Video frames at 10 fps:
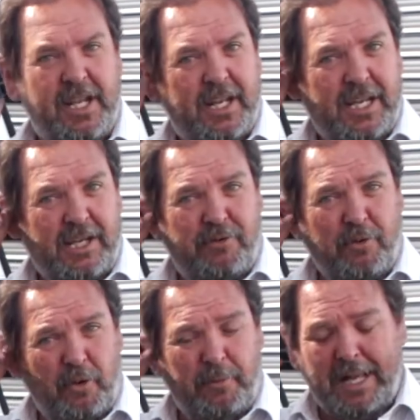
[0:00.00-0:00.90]
Now your
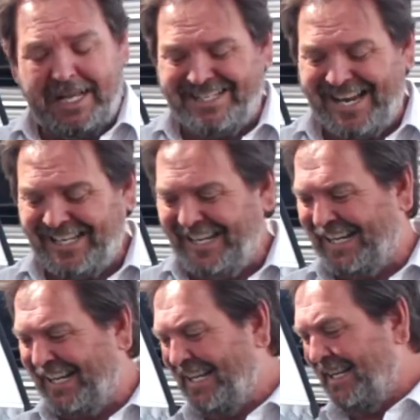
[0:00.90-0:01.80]
drawbar
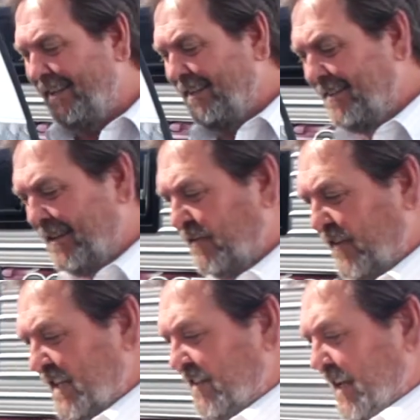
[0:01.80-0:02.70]
technically is this
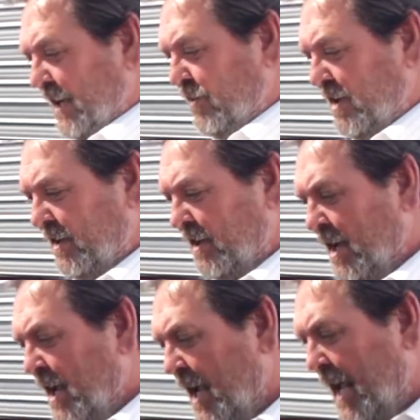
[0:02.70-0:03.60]
V section,
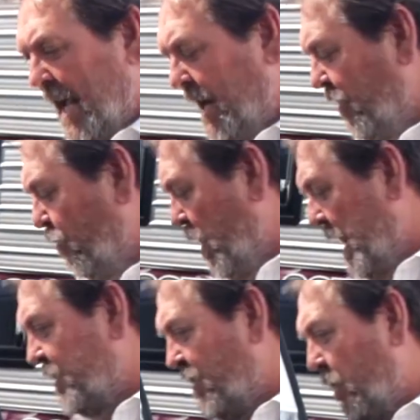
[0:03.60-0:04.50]
and it
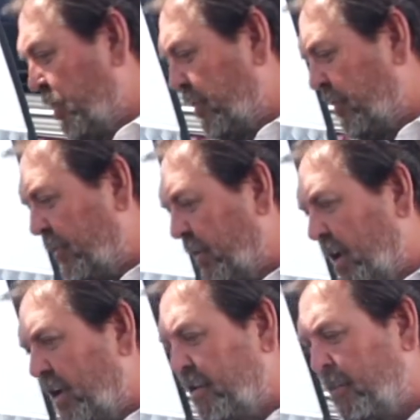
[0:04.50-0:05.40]
runs off
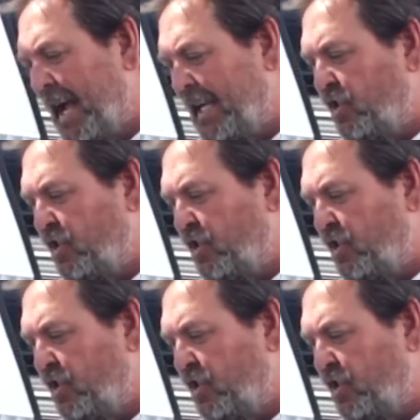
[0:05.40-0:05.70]
of the main